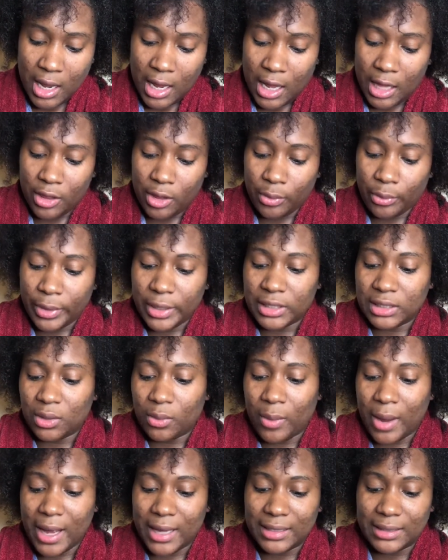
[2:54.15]
And the
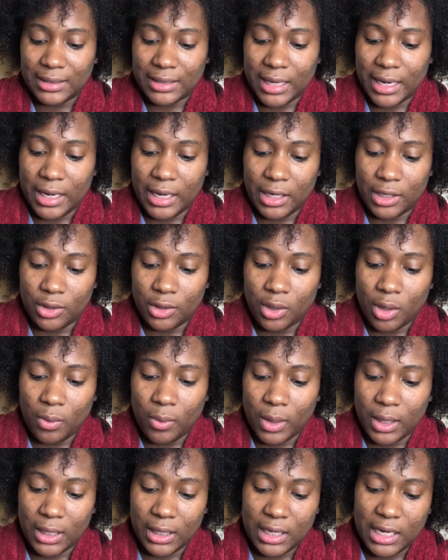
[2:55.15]
reason why I said you don't
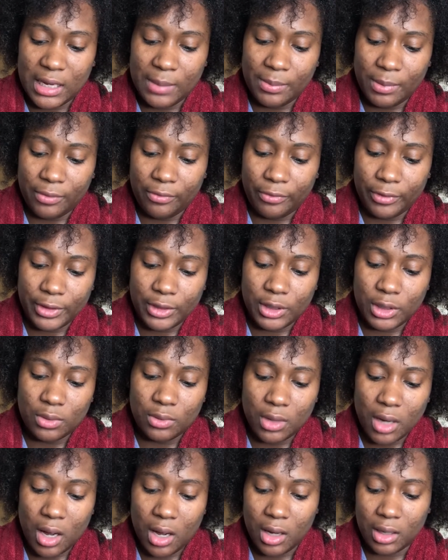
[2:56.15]
want to keep it for too
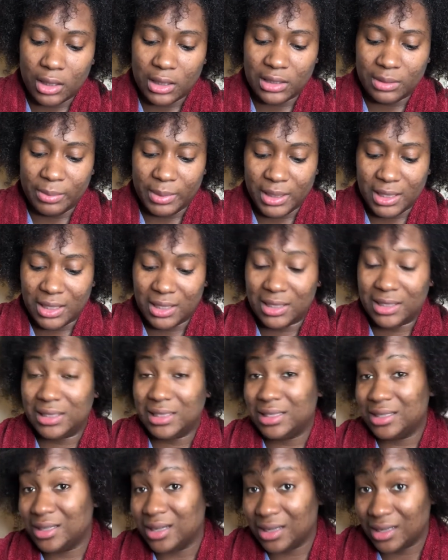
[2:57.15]
long is because
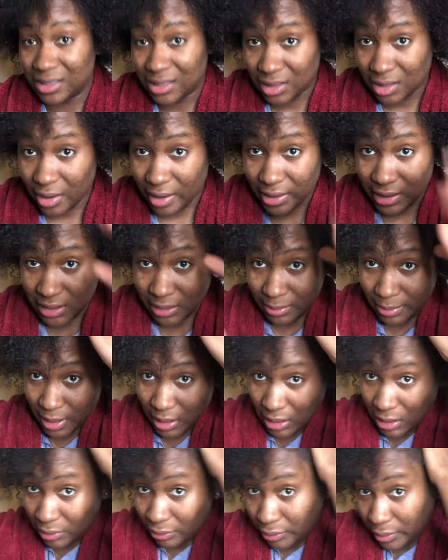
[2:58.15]
it's gonna start
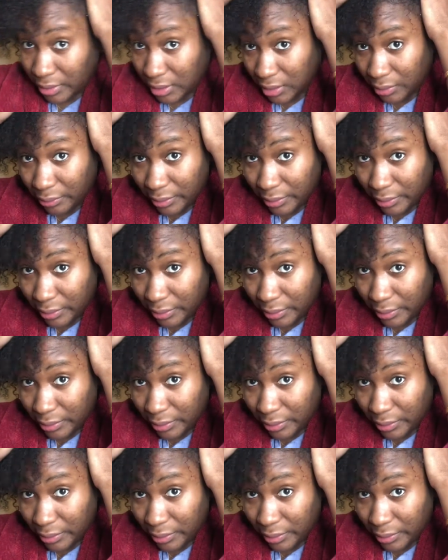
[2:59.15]
smelling really,